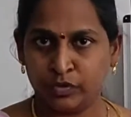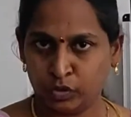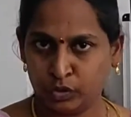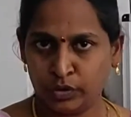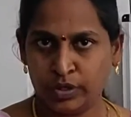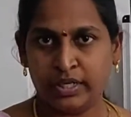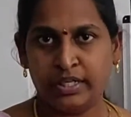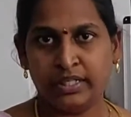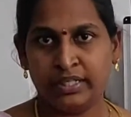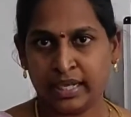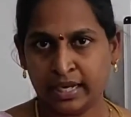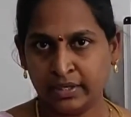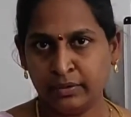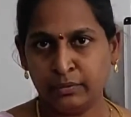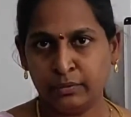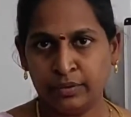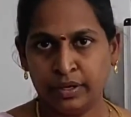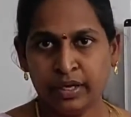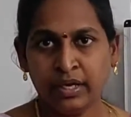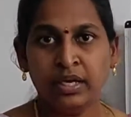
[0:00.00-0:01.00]
So in
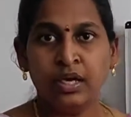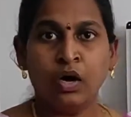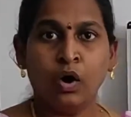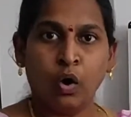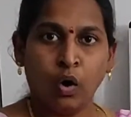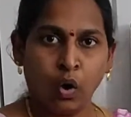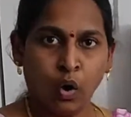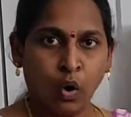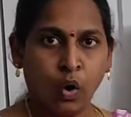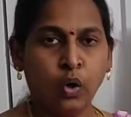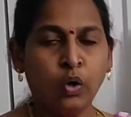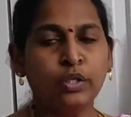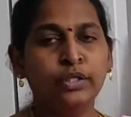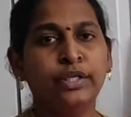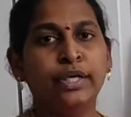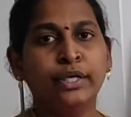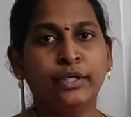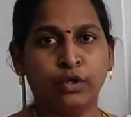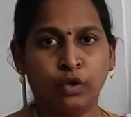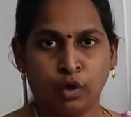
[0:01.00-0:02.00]
that way, all
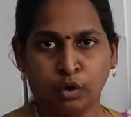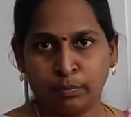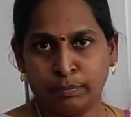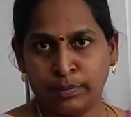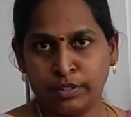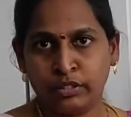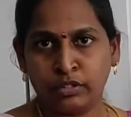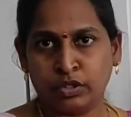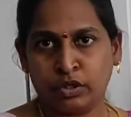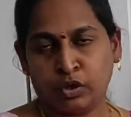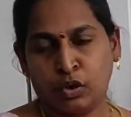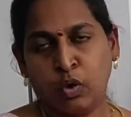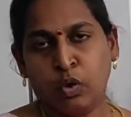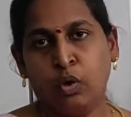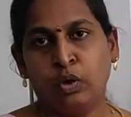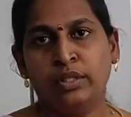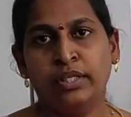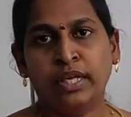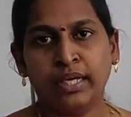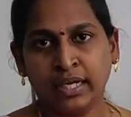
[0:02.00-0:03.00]
the topics or
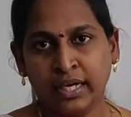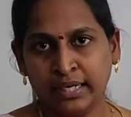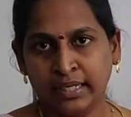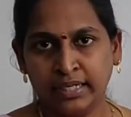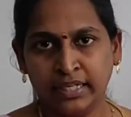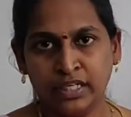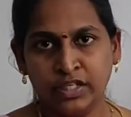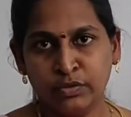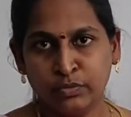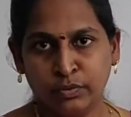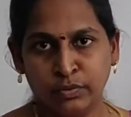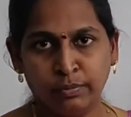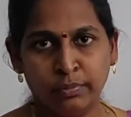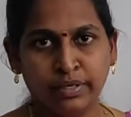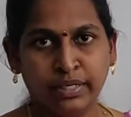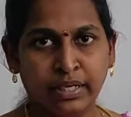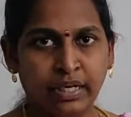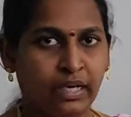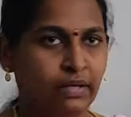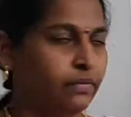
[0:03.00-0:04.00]
all the contents will
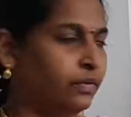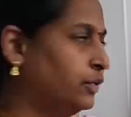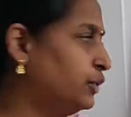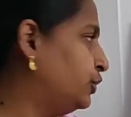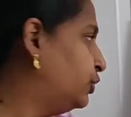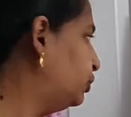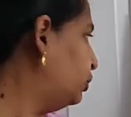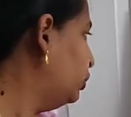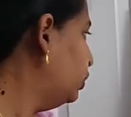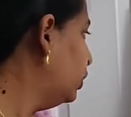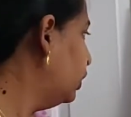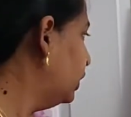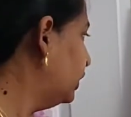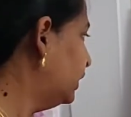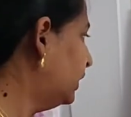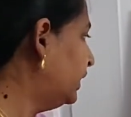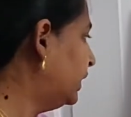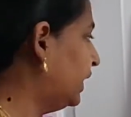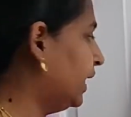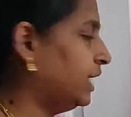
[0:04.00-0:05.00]
be relevant to
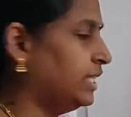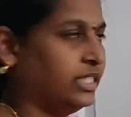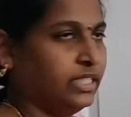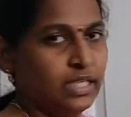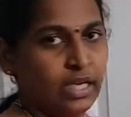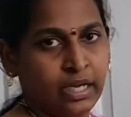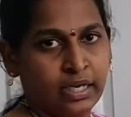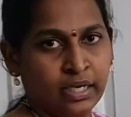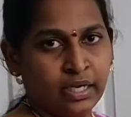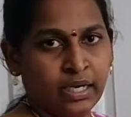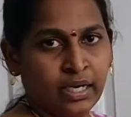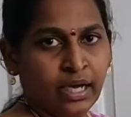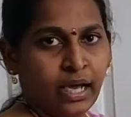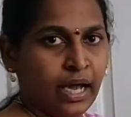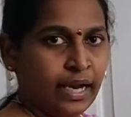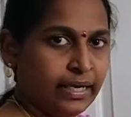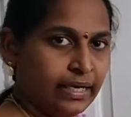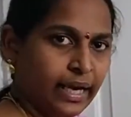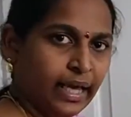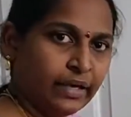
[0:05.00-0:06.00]
that H R.
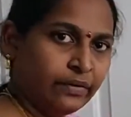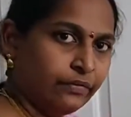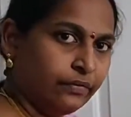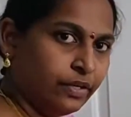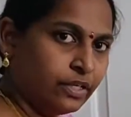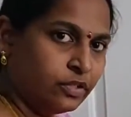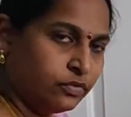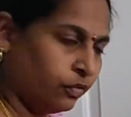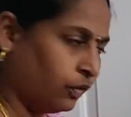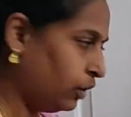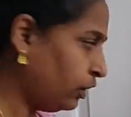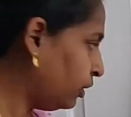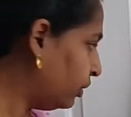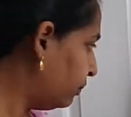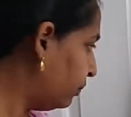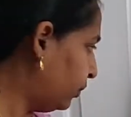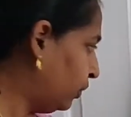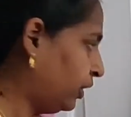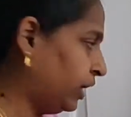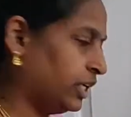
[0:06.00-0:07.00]
And likewise for
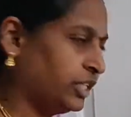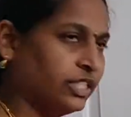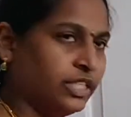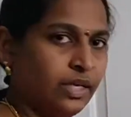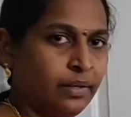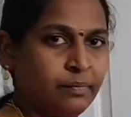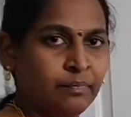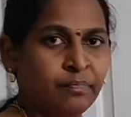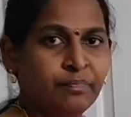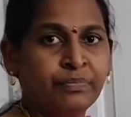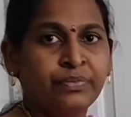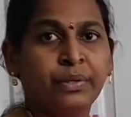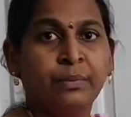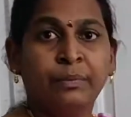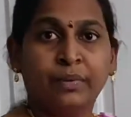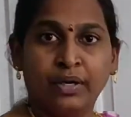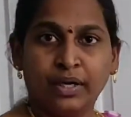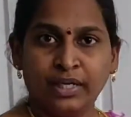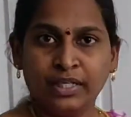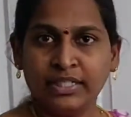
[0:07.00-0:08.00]
production.
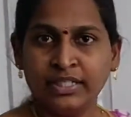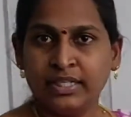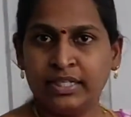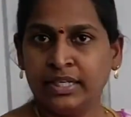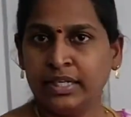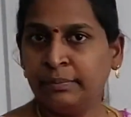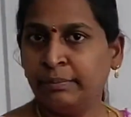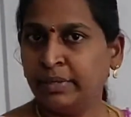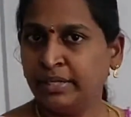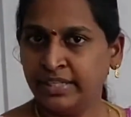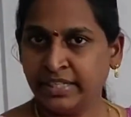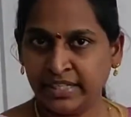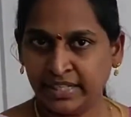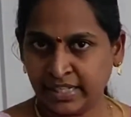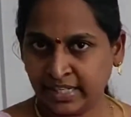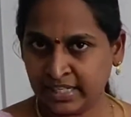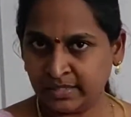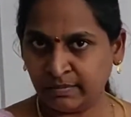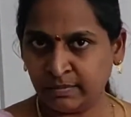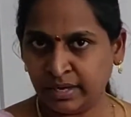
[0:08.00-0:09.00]
Production and
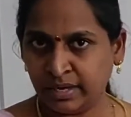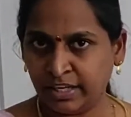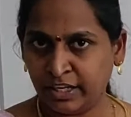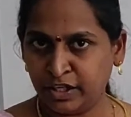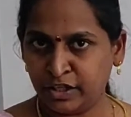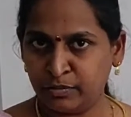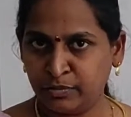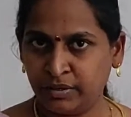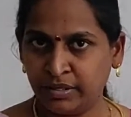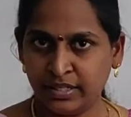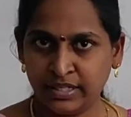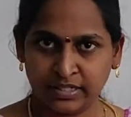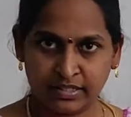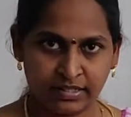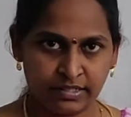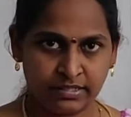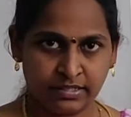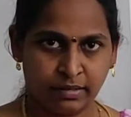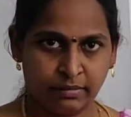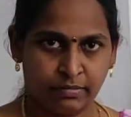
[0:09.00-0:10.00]
materials management
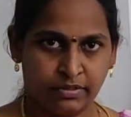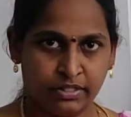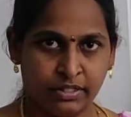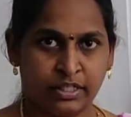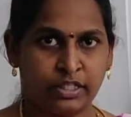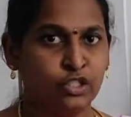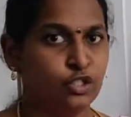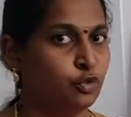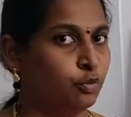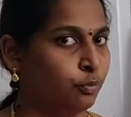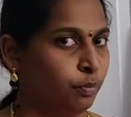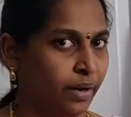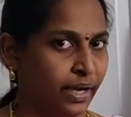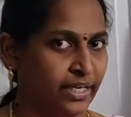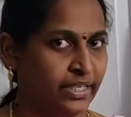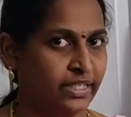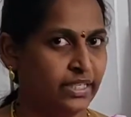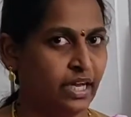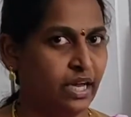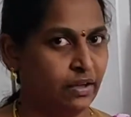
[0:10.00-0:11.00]
is a subject you
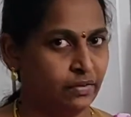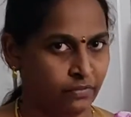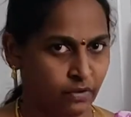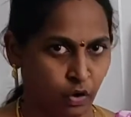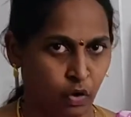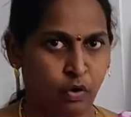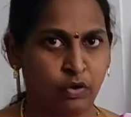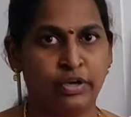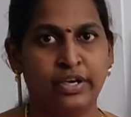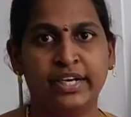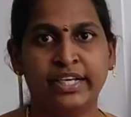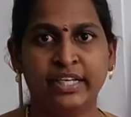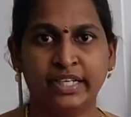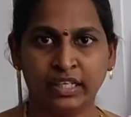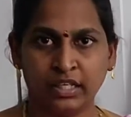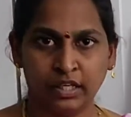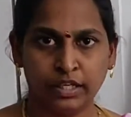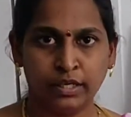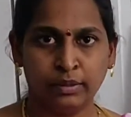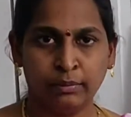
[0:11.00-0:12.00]
might have already
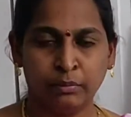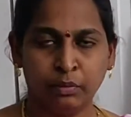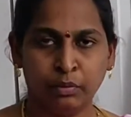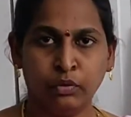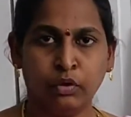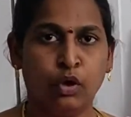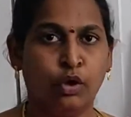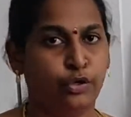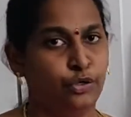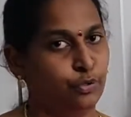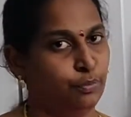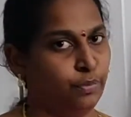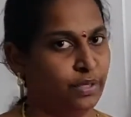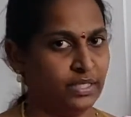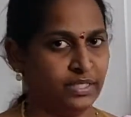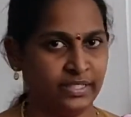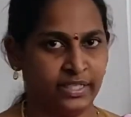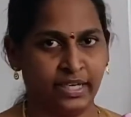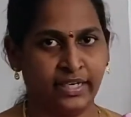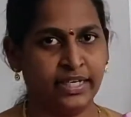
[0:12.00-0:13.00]
heard about or you
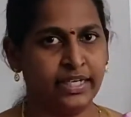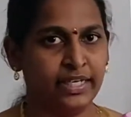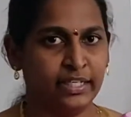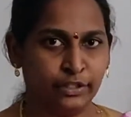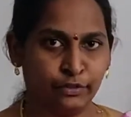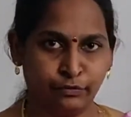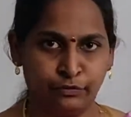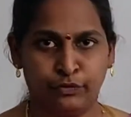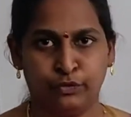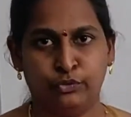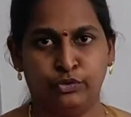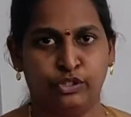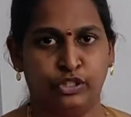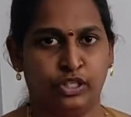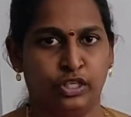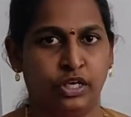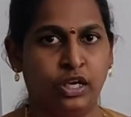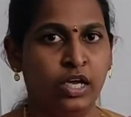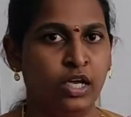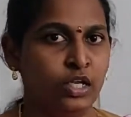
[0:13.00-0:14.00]
may study in the
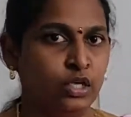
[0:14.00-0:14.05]
future.